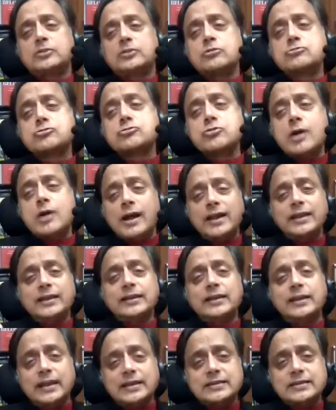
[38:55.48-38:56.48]
to try
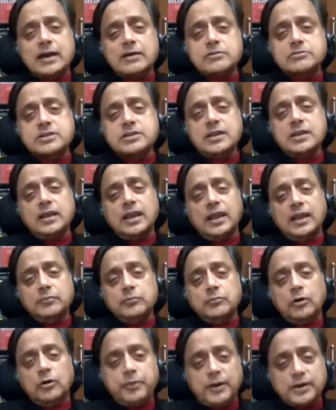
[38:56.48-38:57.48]
and get out a
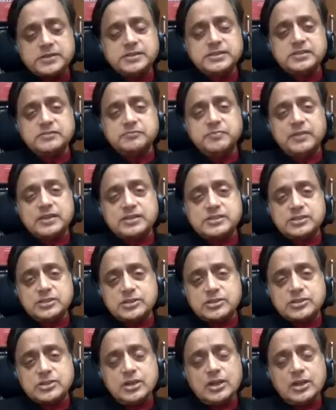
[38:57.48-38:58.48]
more positive
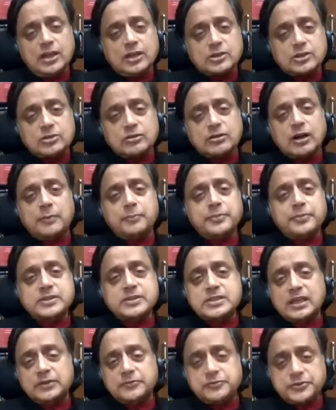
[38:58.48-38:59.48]
message to
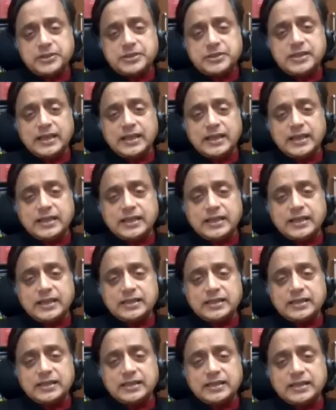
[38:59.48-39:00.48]
compensate for the negative.